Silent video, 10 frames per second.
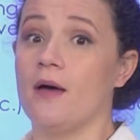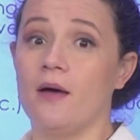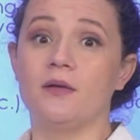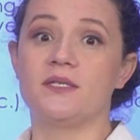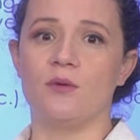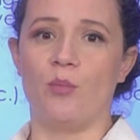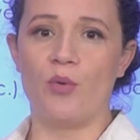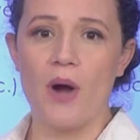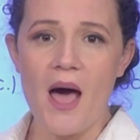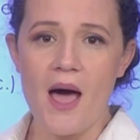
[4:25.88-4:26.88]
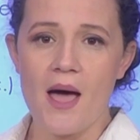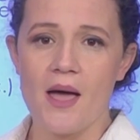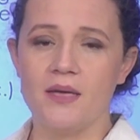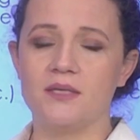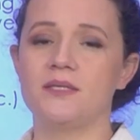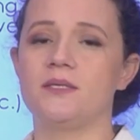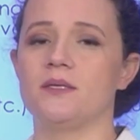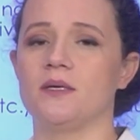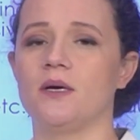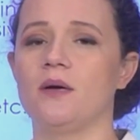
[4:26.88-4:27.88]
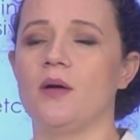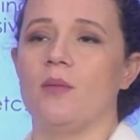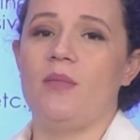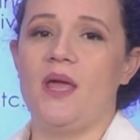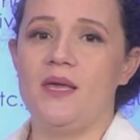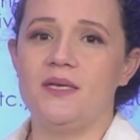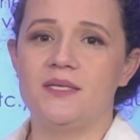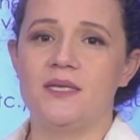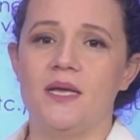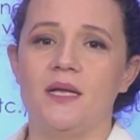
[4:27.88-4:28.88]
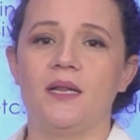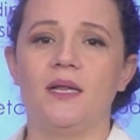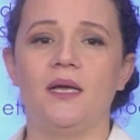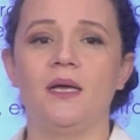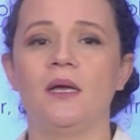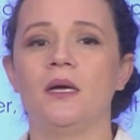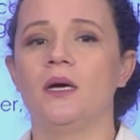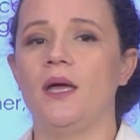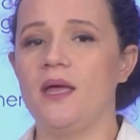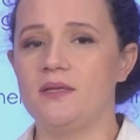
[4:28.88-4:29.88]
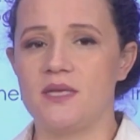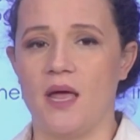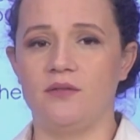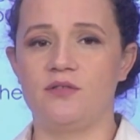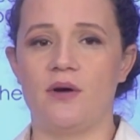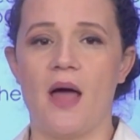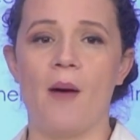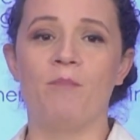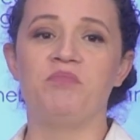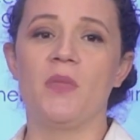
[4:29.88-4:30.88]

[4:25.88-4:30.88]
Surprised, amazingly, etc.